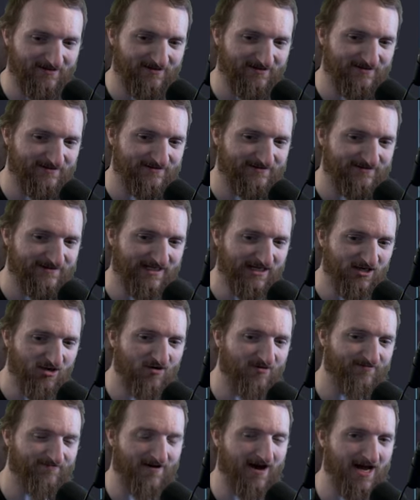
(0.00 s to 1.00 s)

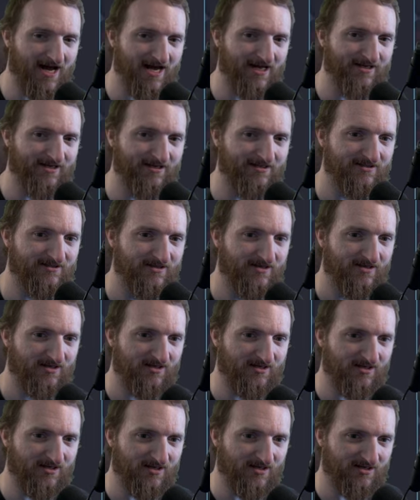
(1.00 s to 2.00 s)
Neovide
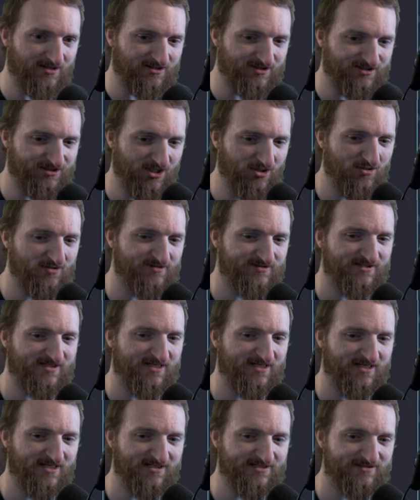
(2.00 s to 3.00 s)

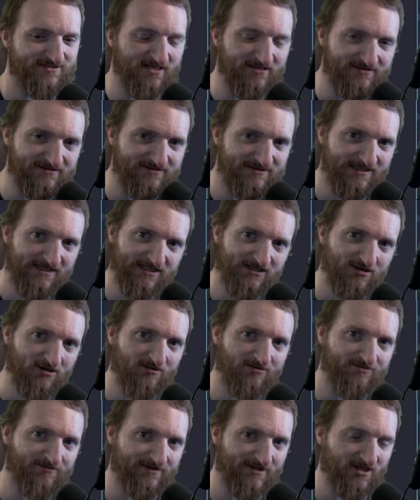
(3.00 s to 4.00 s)
uses the
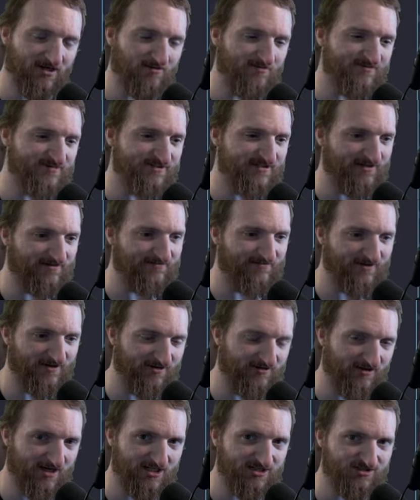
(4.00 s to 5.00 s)
Neovim's
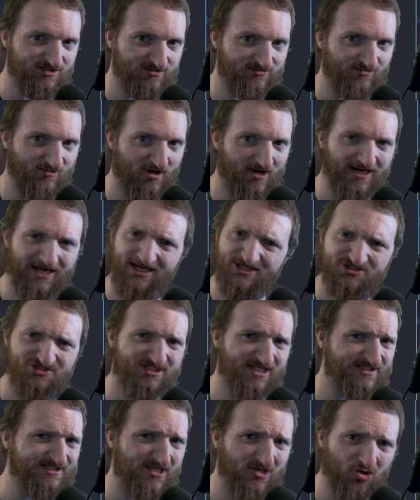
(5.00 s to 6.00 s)
configuration, right? It's
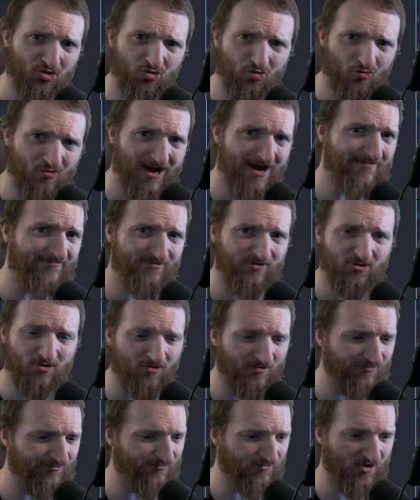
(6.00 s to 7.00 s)
just a
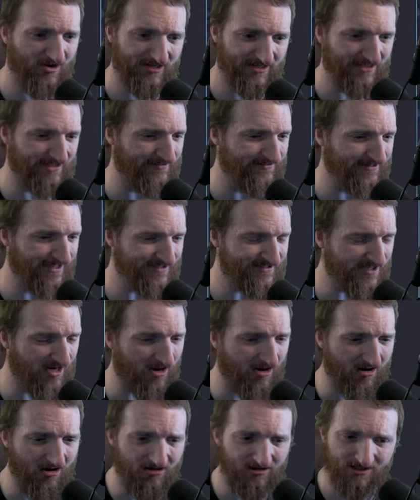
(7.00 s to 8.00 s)
graphical front end. That's
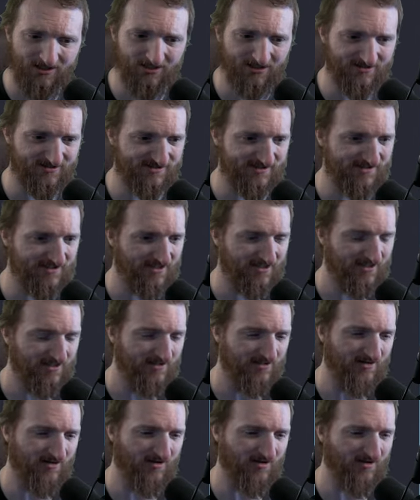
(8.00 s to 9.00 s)
all it is.
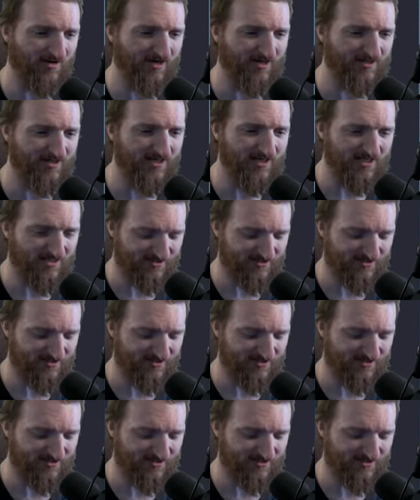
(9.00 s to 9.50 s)
All right.